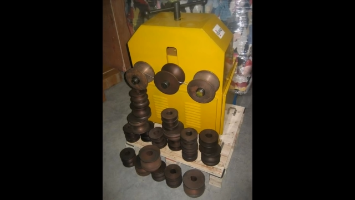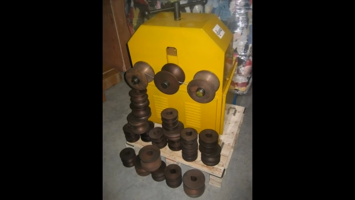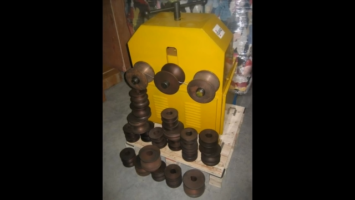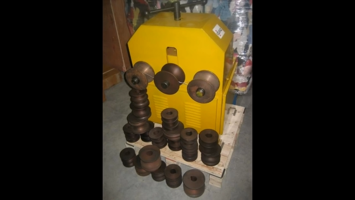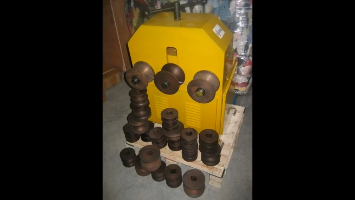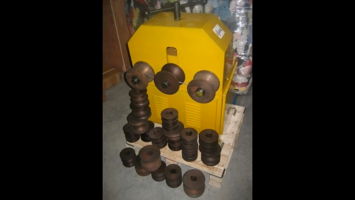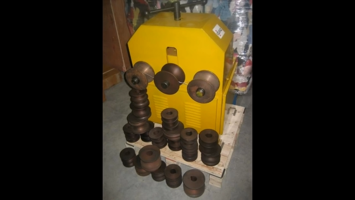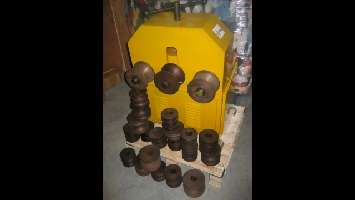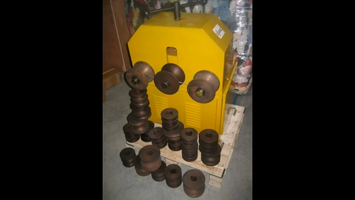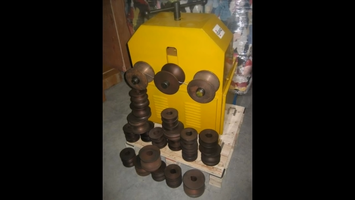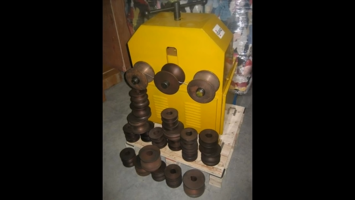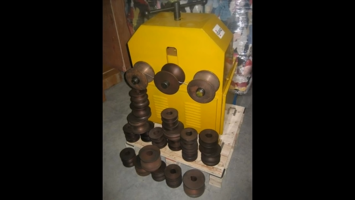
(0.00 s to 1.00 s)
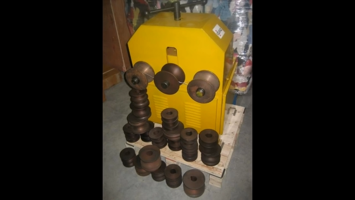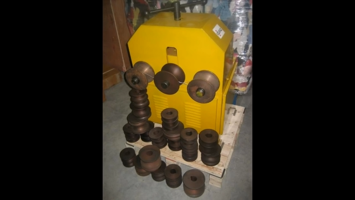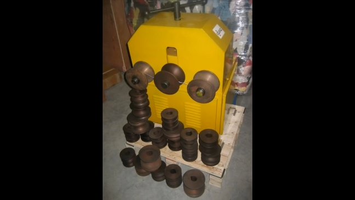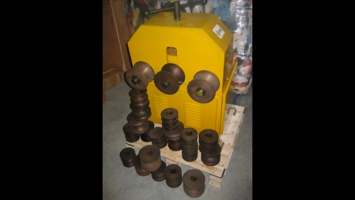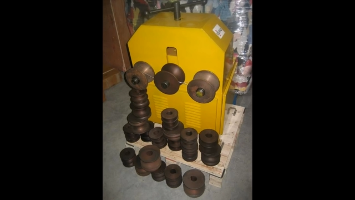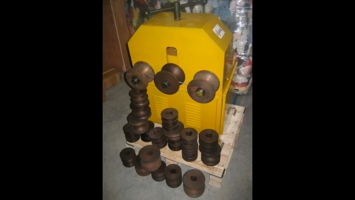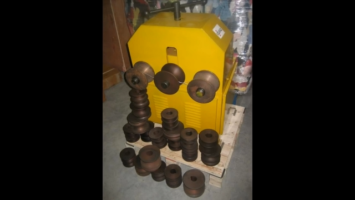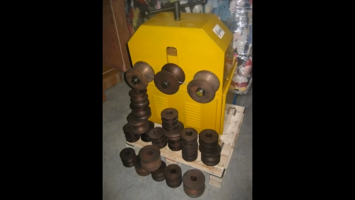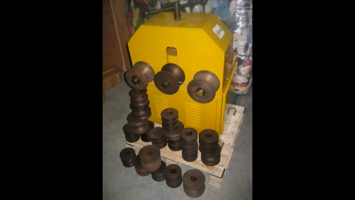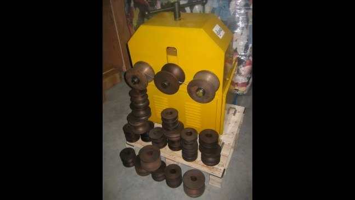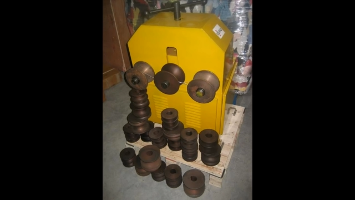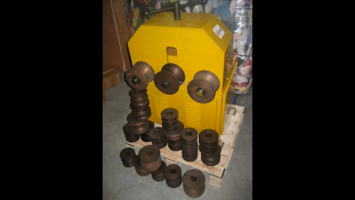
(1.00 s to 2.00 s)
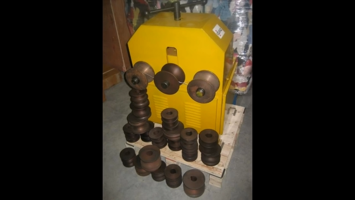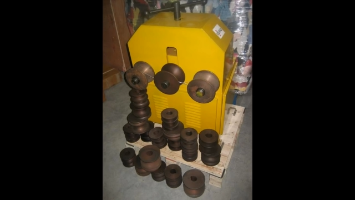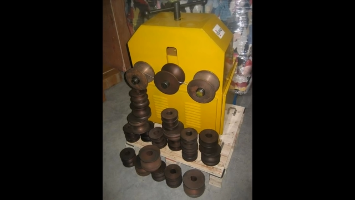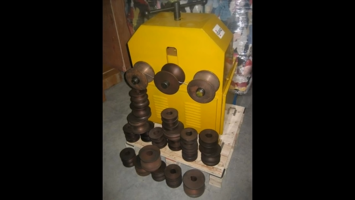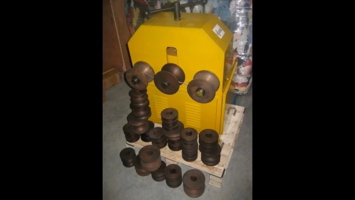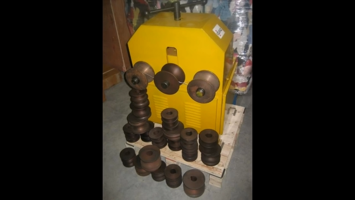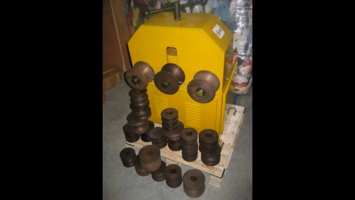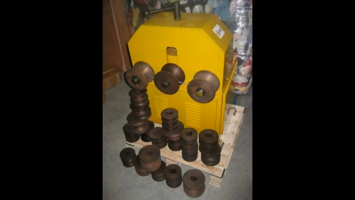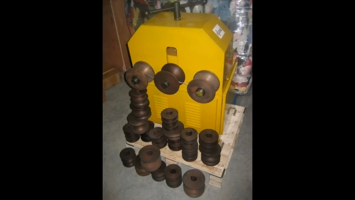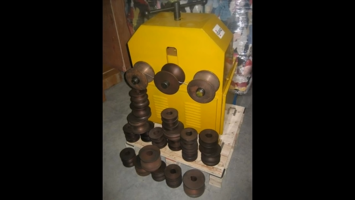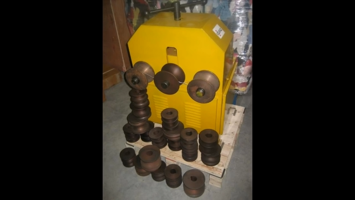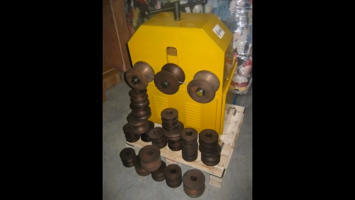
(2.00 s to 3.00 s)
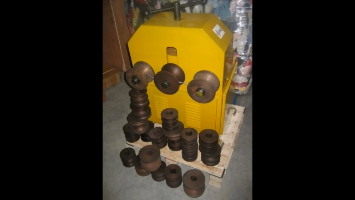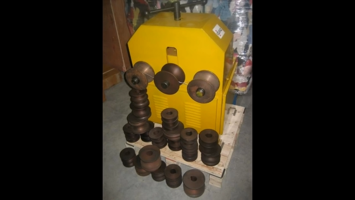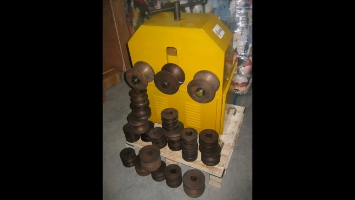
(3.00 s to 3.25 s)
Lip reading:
No face is visible, so there are no lips to read.